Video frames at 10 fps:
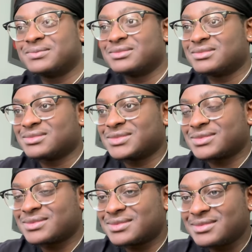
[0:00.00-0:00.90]

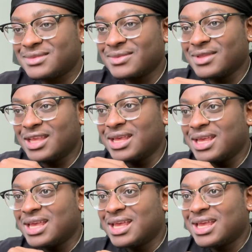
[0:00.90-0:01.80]

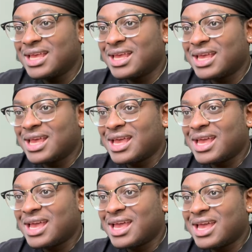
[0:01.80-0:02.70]

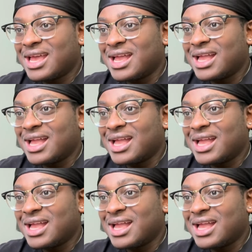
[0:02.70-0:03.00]
Nobody speaks.